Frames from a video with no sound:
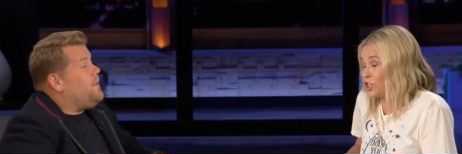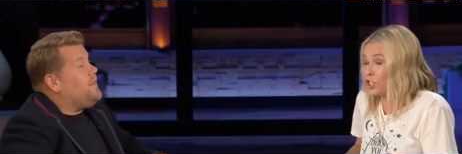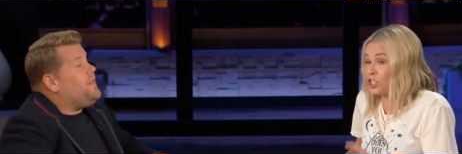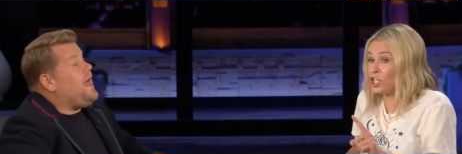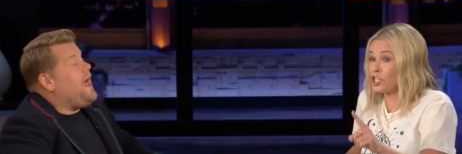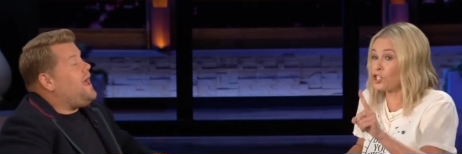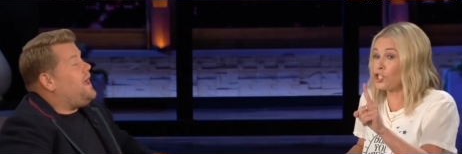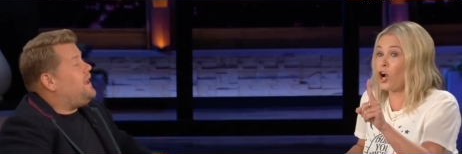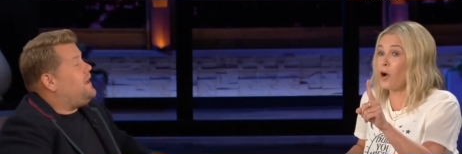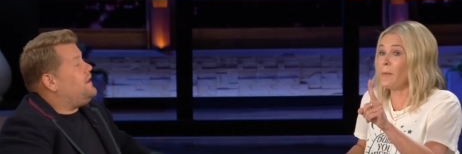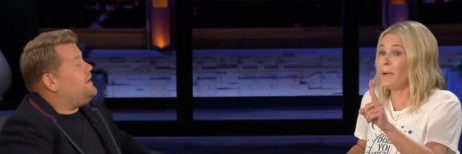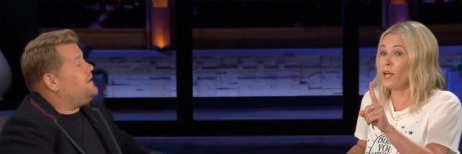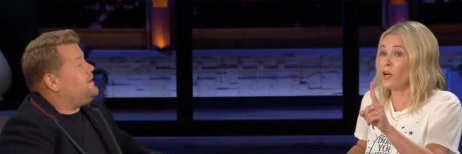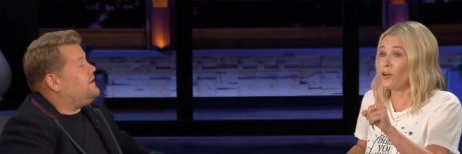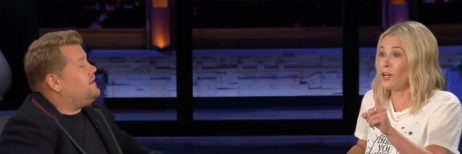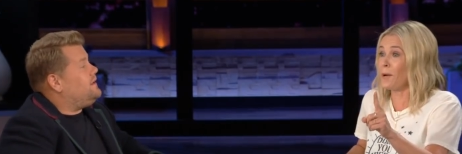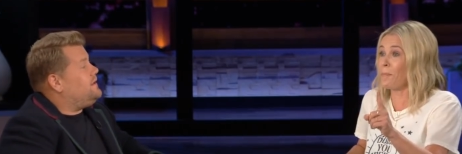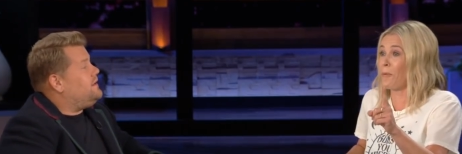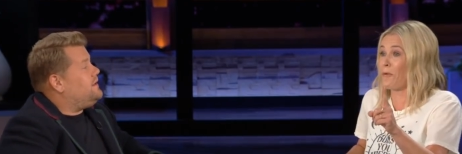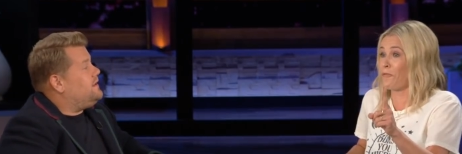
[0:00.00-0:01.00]
Speaker 1: just that, showed
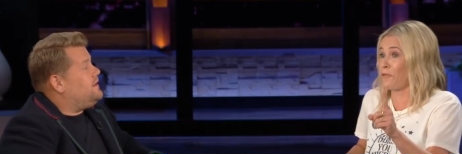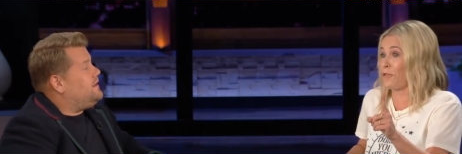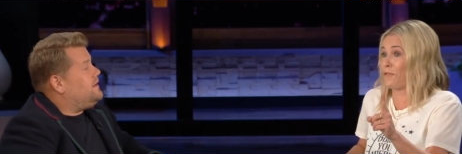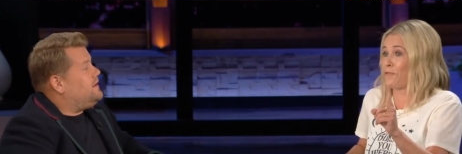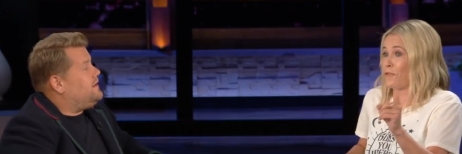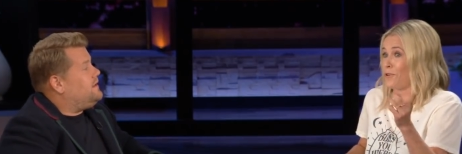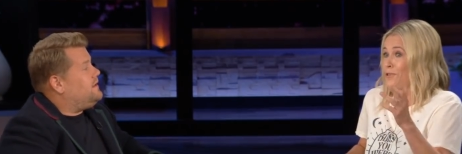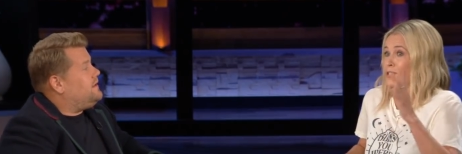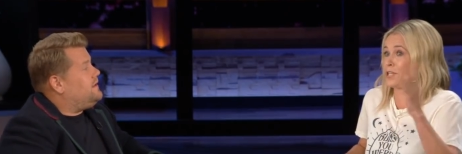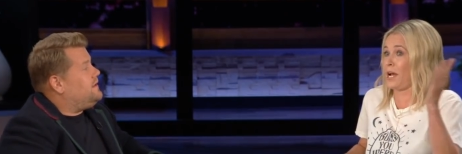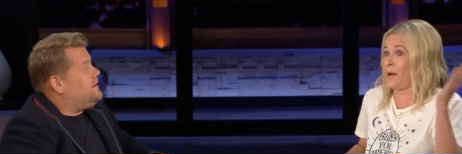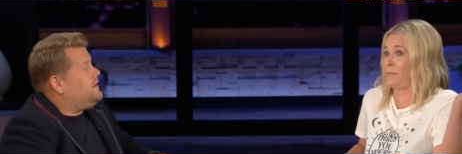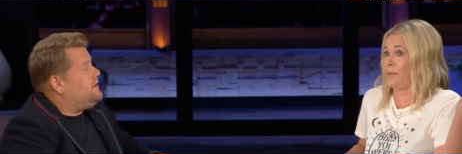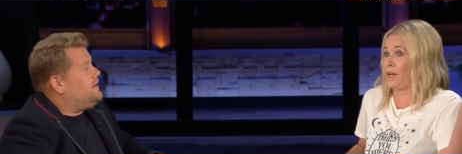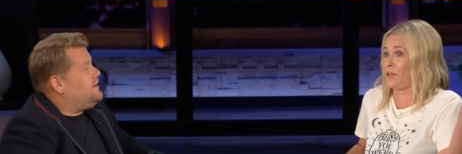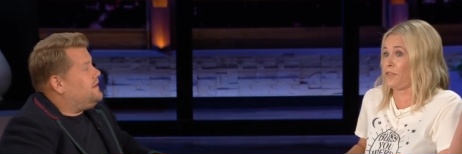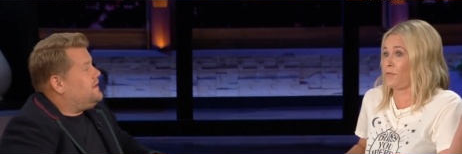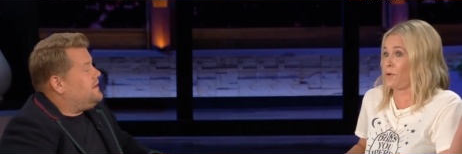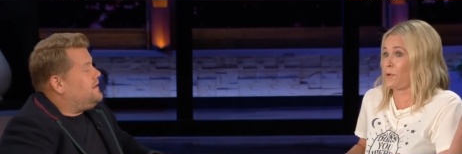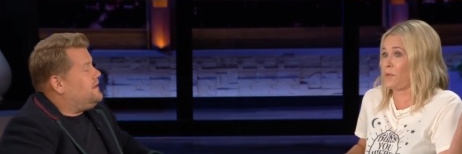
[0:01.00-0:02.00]
me her nipple for the first
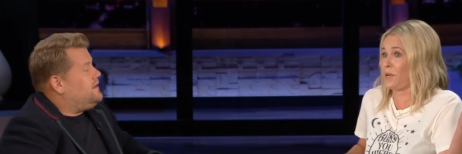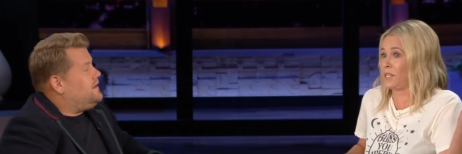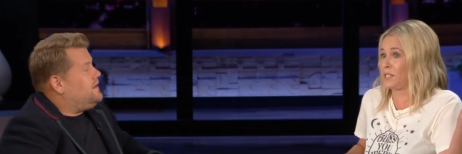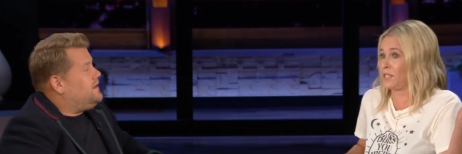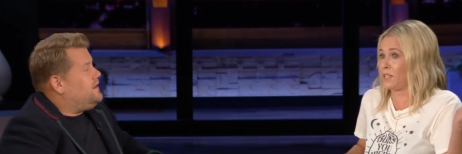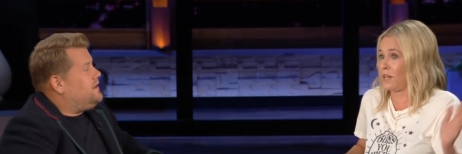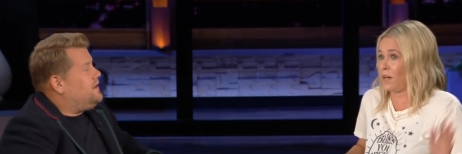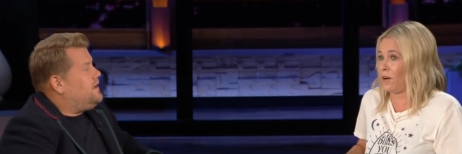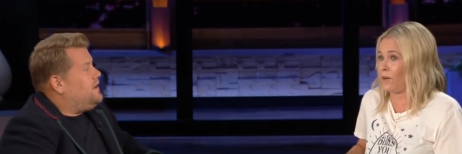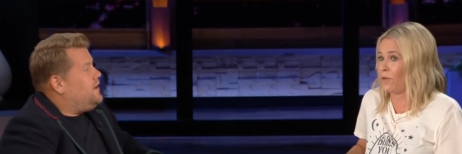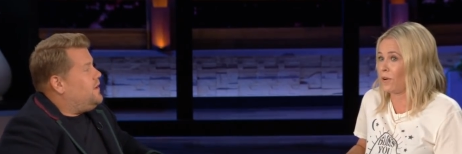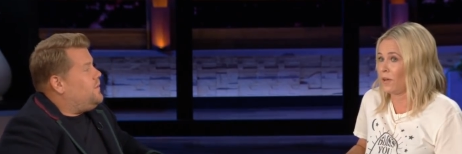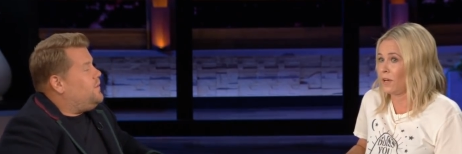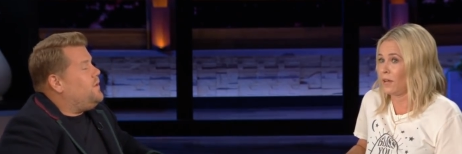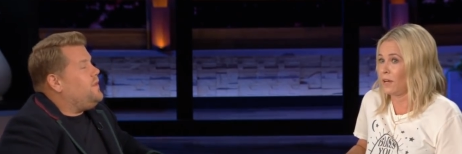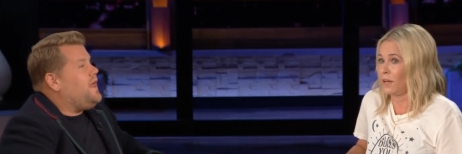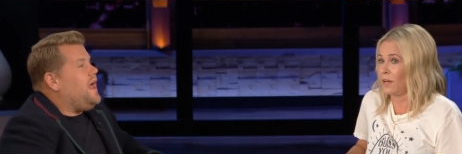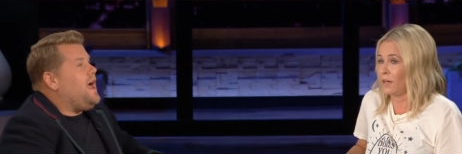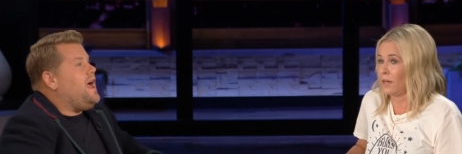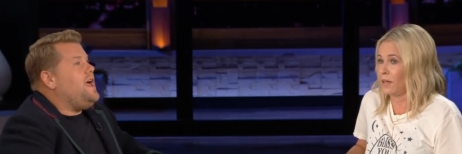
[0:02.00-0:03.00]
time like three weeks ago.
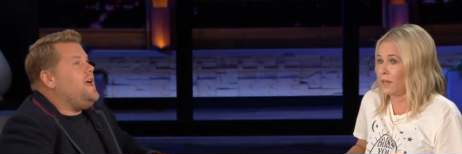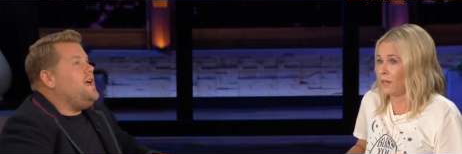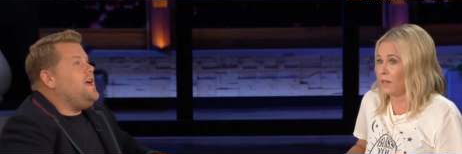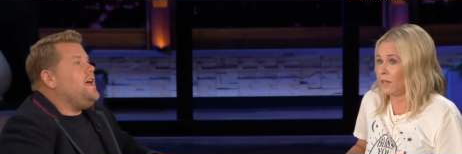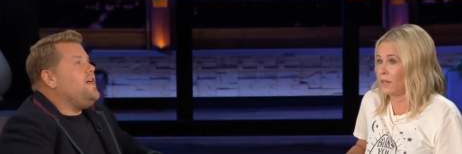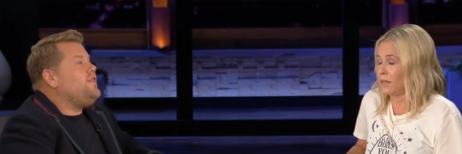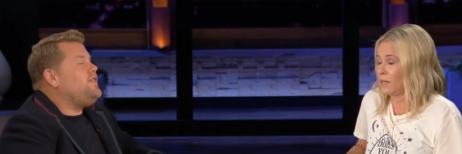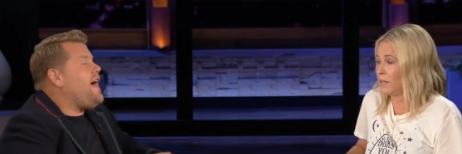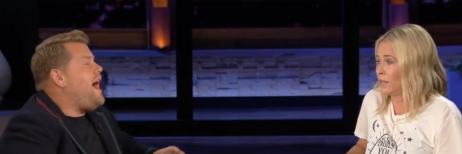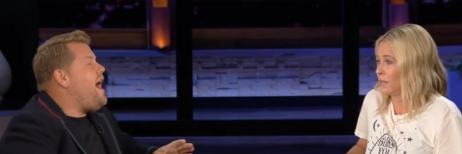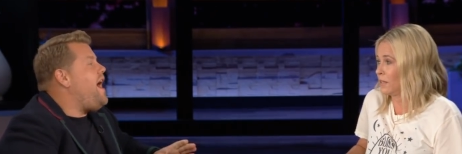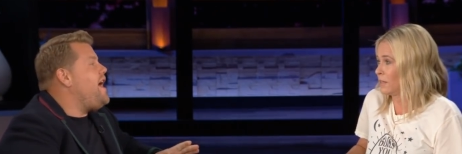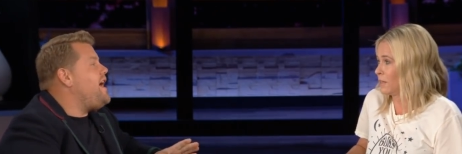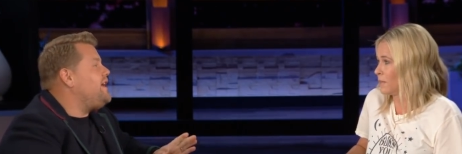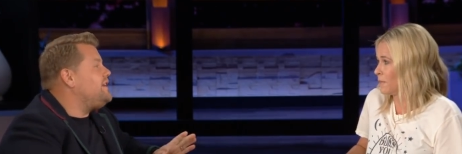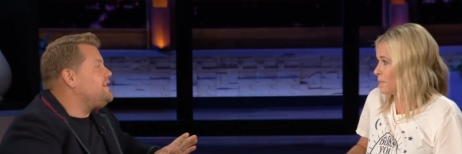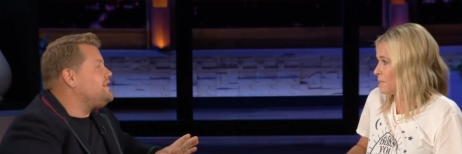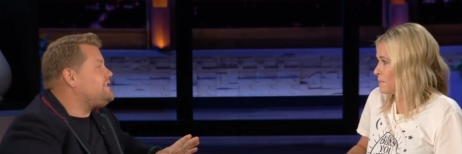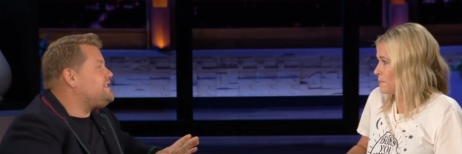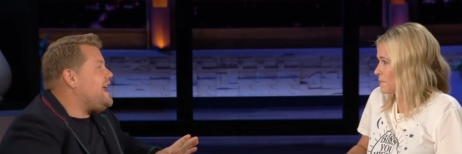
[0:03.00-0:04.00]
Speaker 2: Well, that, that
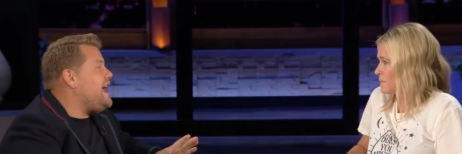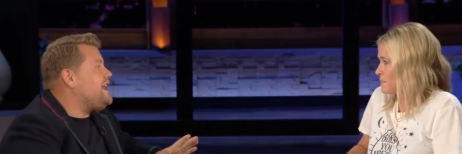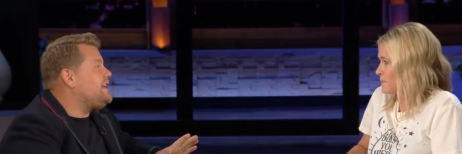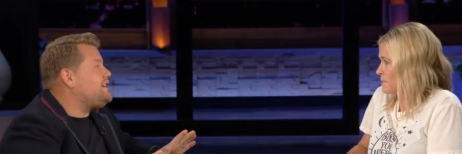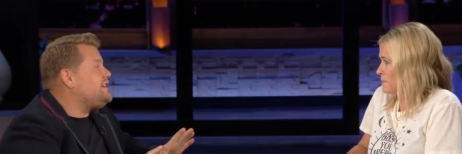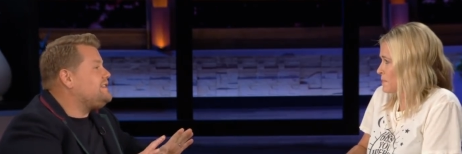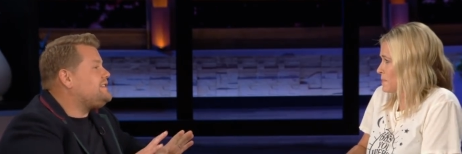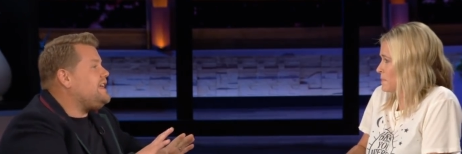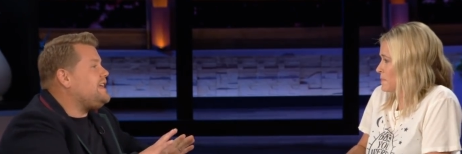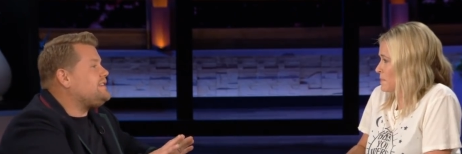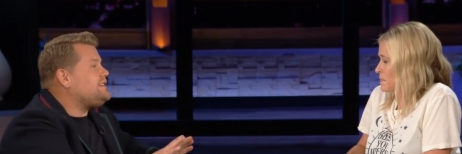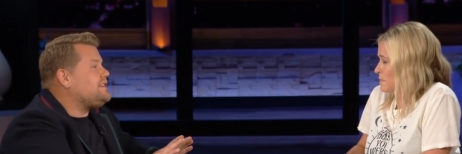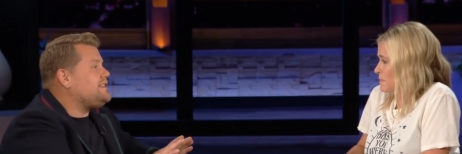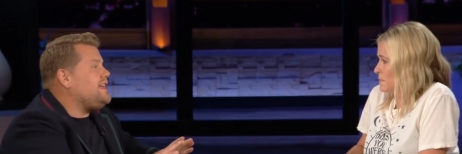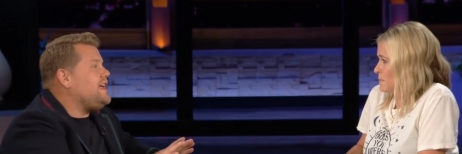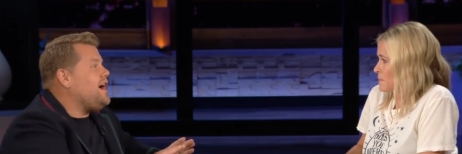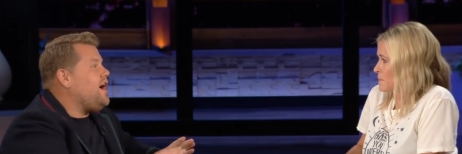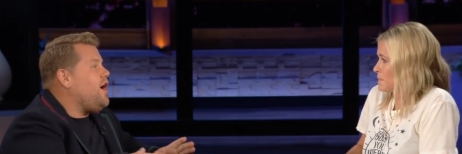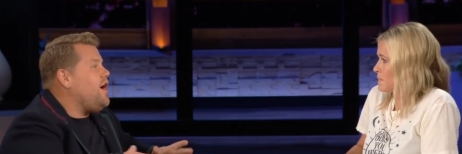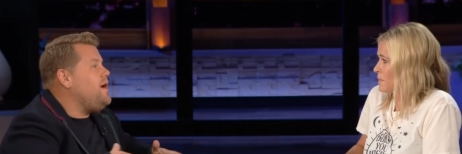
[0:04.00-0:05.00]
I understand, because here's
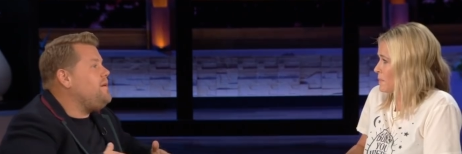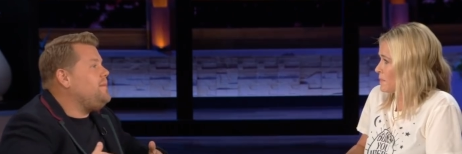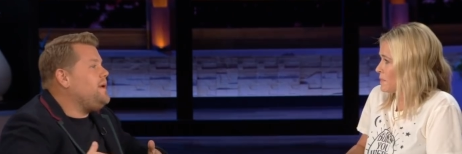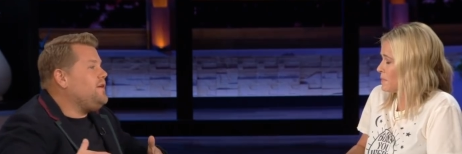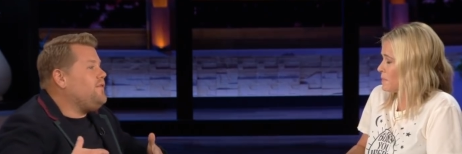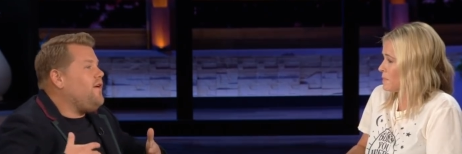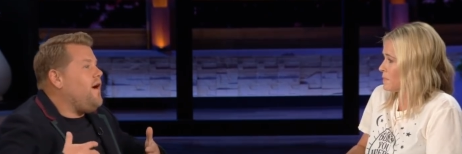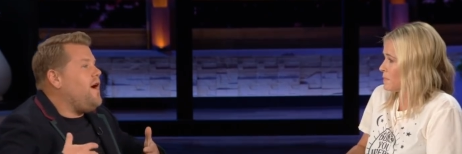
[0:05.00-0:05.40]
the thing. I'm if